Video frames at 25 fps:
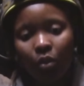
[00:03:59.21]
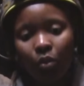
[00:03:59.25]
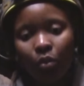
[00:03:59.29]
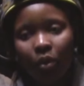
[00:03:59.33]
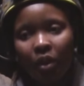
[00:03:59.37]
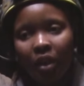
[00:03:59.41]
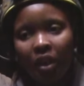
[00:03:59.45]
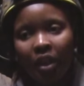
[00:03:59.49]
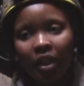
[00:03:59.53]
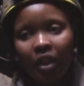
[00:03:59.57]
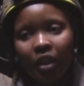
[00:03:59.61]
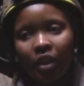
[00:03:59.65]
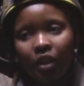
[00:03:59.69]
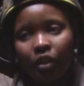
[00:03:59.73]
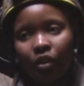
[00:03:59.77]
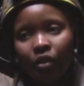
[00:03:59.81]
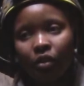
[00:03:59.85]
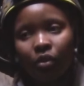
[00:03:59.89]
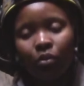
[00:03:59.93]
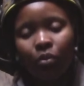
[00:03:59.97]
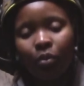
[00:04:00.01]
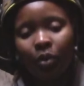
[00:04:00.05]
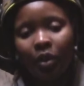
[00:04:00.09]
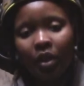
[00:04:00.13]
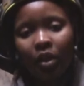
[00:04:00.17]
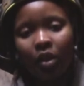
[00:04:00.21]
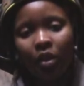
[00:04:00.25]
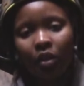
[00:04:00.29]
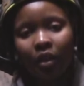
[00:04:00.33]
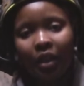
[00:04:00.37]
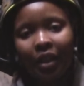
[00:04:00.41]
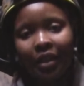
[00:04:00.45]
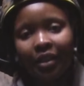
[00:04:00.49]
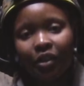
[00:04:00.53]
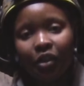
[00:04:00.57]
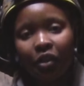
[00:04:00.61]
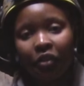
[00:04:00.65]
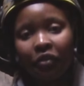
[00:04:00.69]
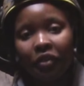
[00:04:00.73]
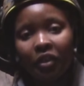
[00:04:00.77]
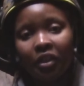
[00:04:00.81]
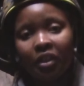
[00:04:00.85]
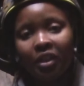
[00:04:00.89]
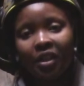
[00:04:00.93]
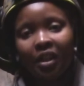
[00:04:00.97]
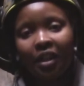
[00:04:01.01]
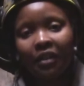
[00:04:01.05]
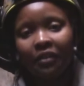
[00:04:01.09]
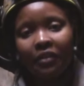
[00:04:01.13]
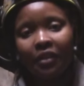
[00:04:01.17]
we we look at
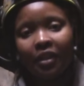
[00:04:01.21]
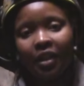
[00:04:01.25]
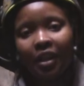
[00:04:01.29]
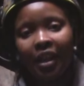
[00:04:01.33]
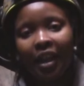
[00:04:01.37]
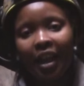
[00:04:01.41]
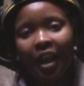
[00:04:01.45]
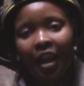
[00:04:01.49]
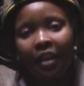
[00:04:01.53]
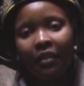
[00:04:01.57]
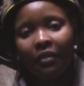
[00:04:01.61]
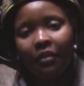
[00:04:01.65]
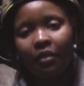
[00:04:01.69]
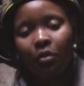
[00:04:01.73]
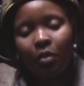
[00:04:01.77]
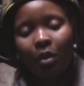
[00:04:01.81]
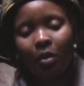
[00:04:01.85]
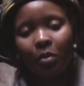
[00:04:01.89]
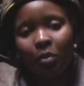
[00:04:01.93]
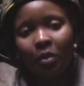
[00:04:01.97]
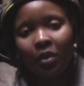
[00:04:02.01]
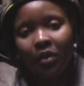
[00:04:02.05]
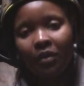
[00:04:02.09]
different stuff in the cave and what